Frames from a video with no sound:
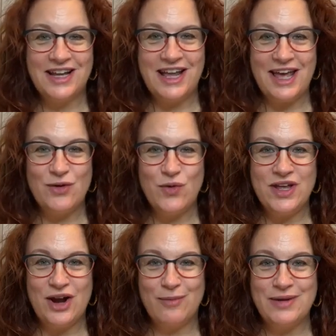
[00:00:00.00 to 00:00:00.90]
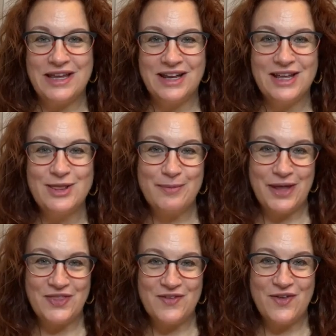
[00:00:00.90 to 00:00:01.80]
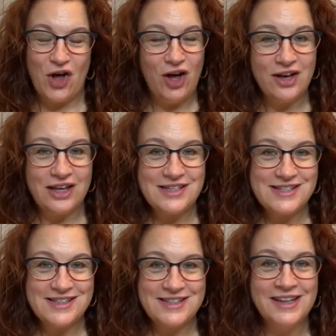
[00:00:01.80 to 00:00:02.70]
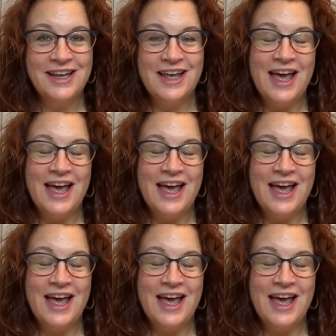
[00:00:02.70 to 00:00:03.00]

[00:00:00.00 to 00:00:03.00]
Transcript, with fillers: Today we are beginning the month of August.